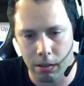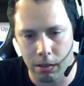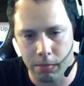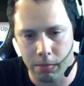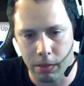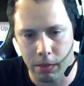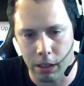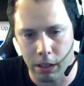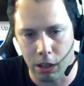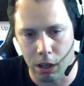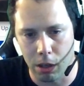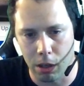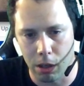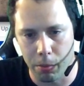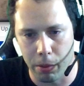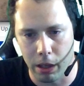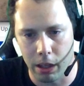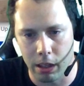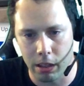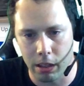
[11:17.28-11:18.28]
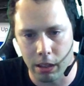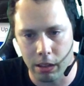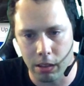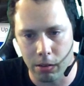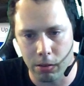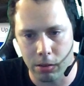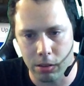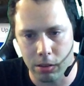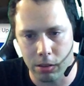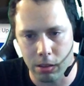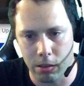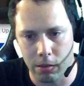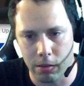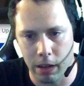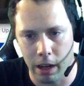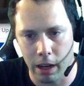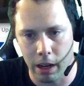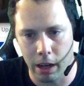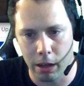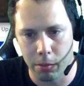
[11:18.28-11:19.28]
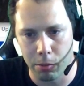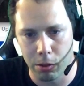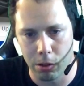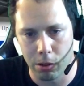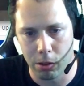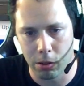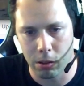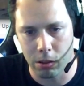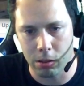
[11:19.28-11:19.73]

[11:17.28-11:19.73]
It could have been that there was an animal or